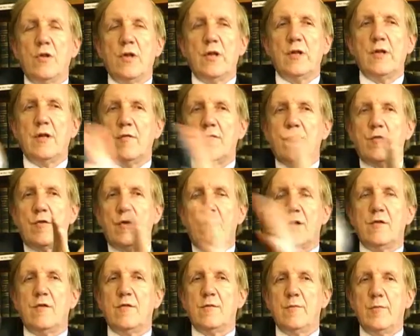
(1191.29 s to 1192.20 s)
the
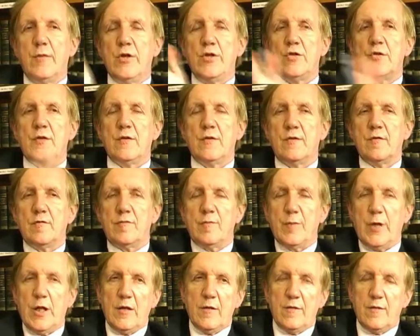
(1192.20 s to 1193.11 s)
different species
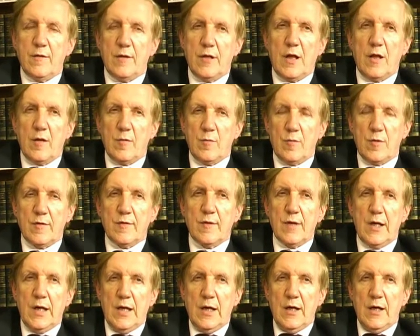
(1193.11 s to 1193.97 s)
of plants and animals.